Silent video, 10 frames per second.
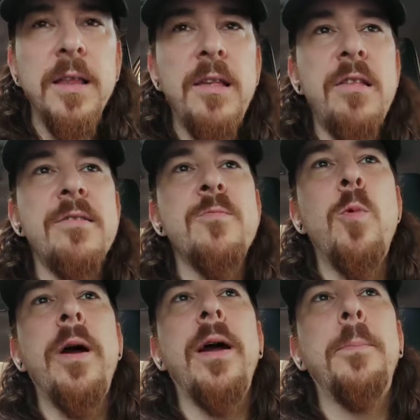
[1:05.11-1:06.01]
This is
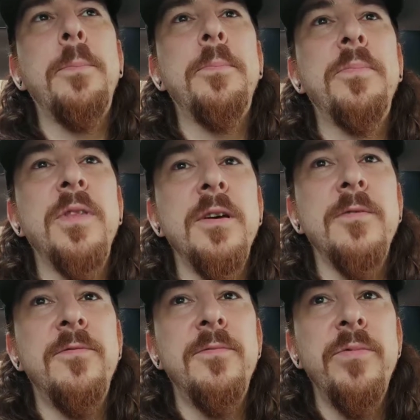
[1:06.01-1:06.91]
where
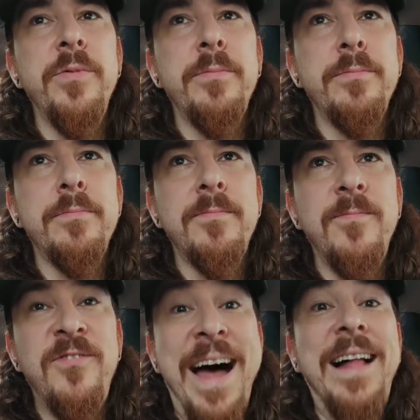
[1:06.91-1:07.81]
the
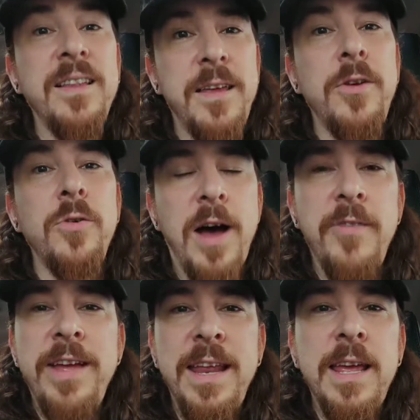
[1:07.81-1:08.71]
value
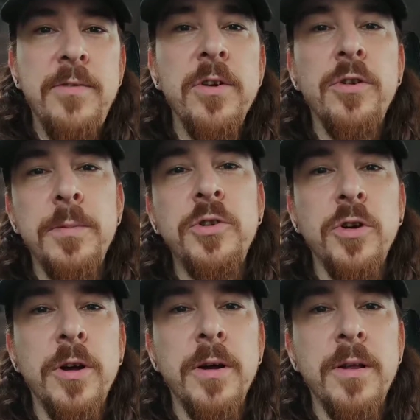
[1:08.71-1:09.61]
of any given
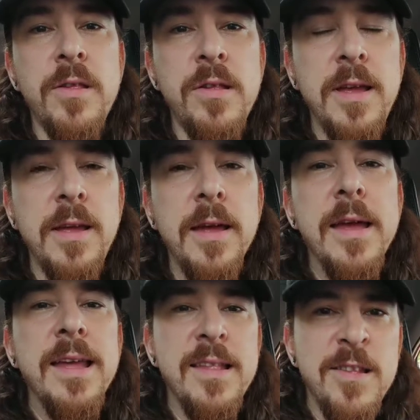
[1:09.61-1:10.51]
cryptocurrency
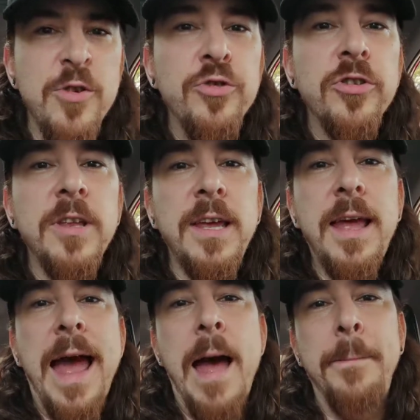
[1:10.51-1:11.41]
is usually
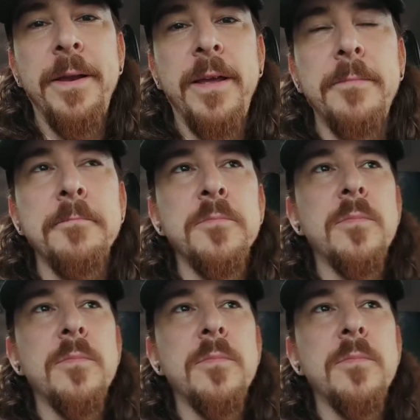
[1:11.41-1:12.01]
happening.